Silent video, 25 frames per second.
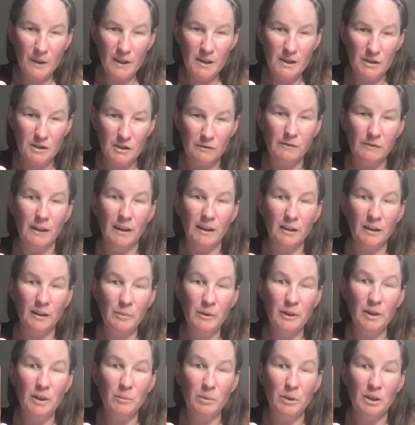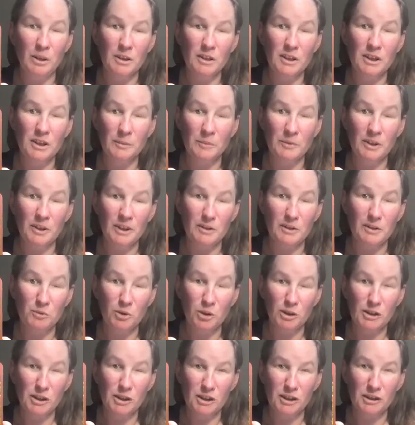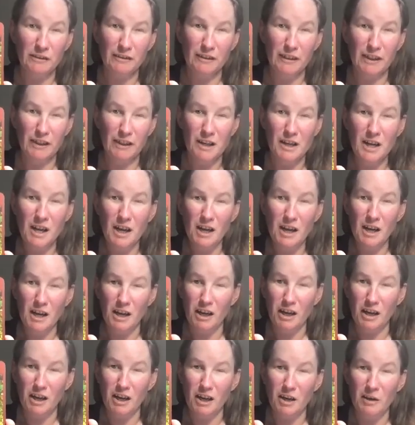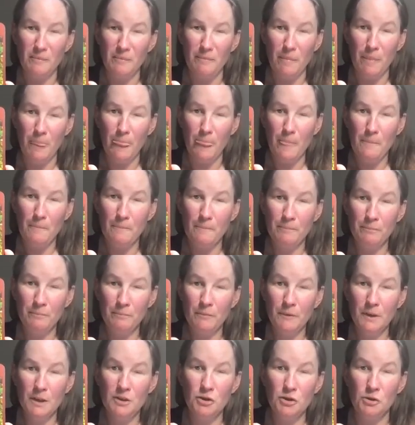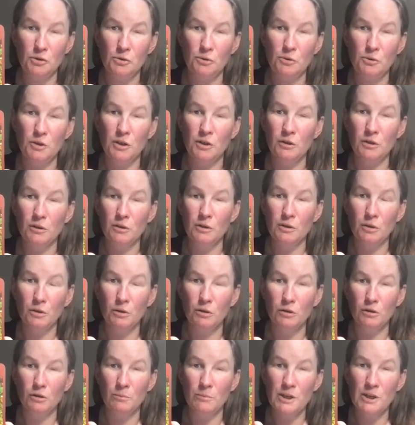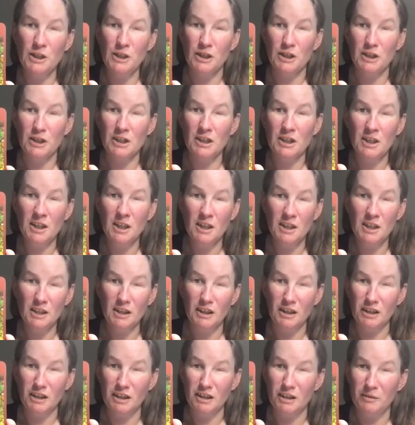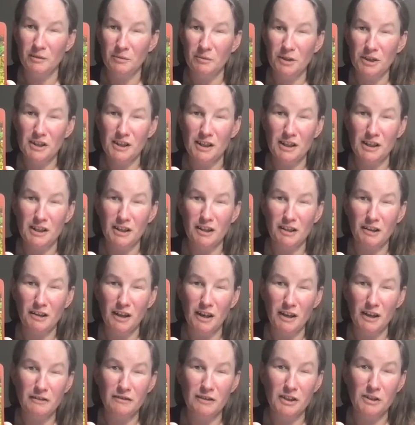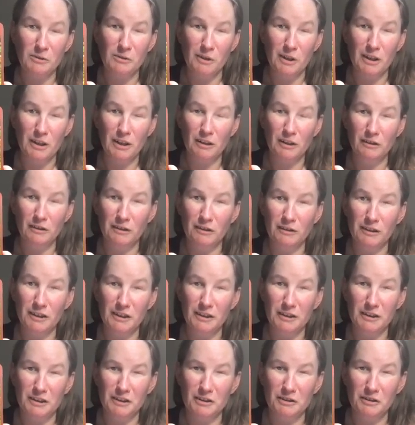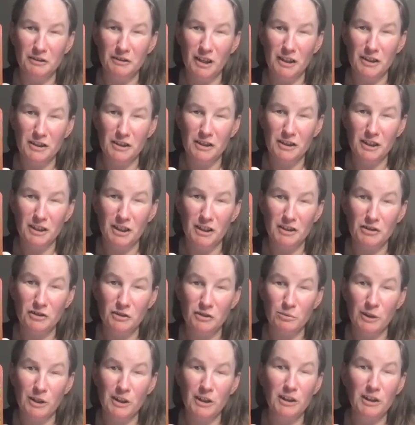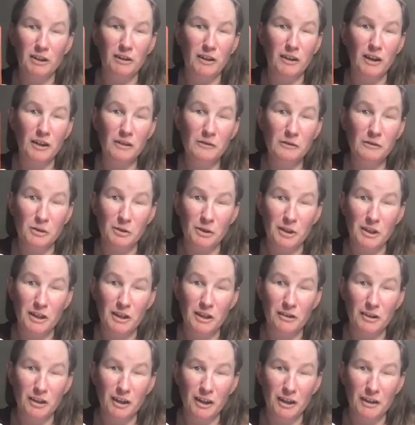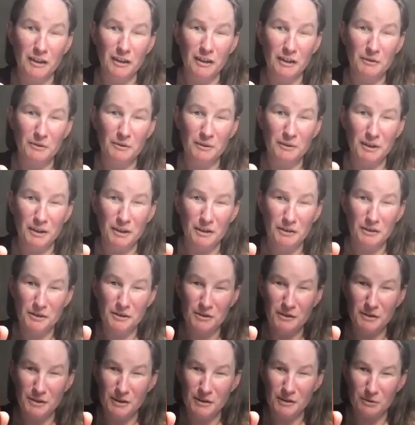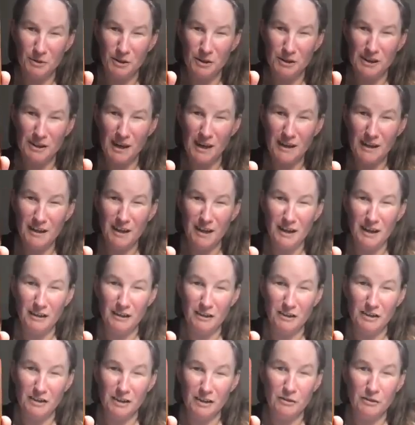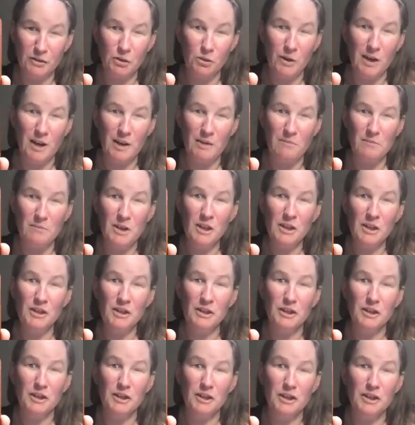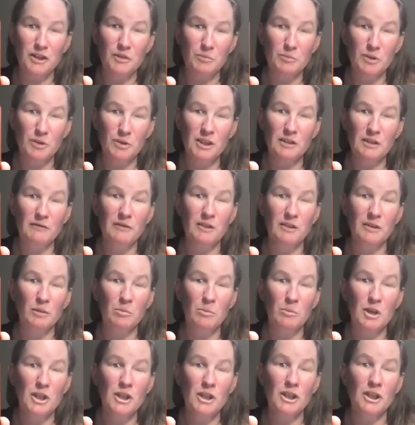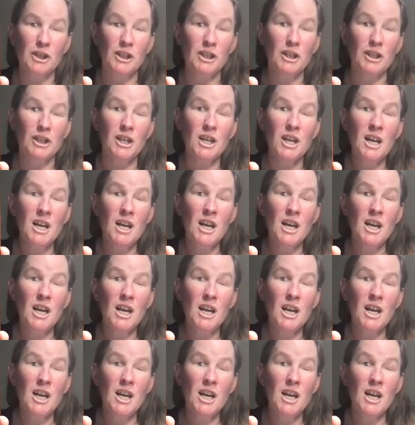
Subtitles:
developing a partnership that's more serving to your whole mission. Because I think a lot of us right now, you know, not just Cancers, but I think a lot of us right now are kind of like, you know, we're dedicating ourselves to a mission, a specific mission,